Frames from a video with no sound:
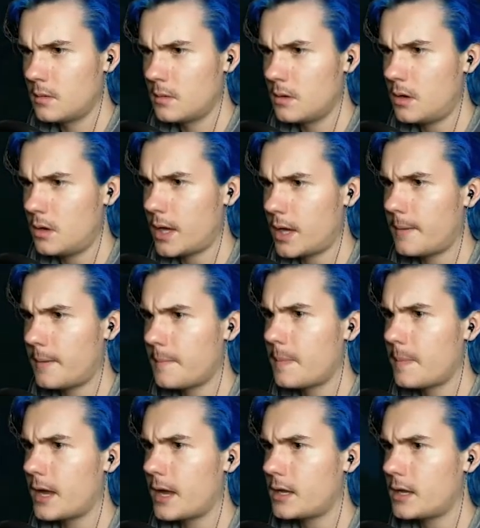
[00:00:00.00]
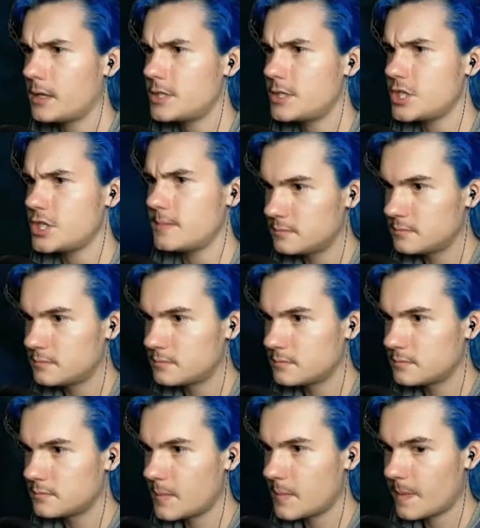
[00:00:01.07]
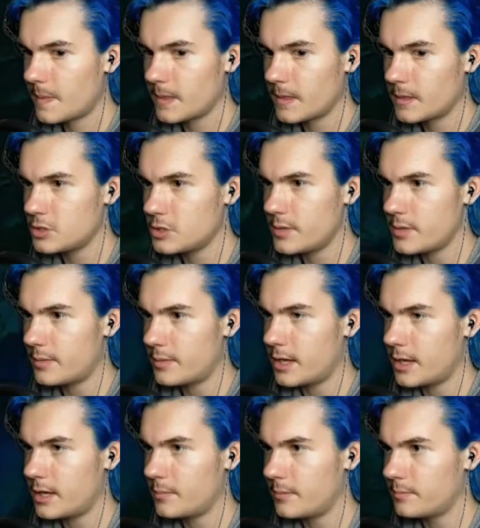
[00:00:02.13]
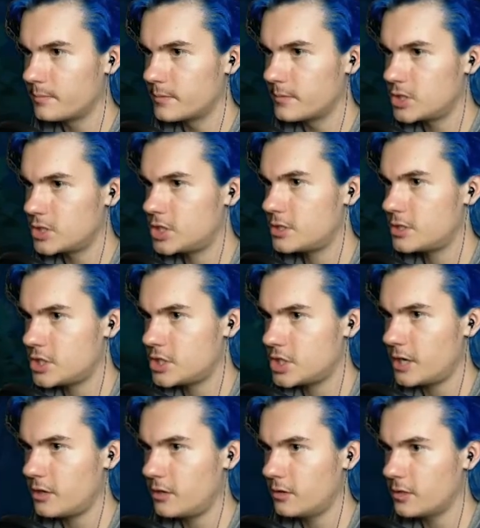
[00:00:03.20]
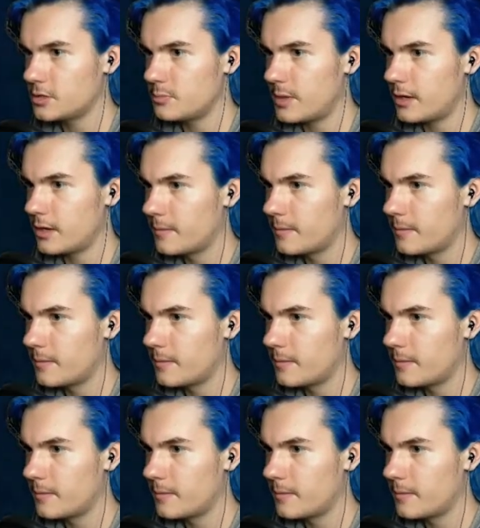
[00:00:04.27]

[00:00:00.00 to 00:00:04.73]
Okay, I can't see shit. All right. Should be able to hear me sh shit on this bear.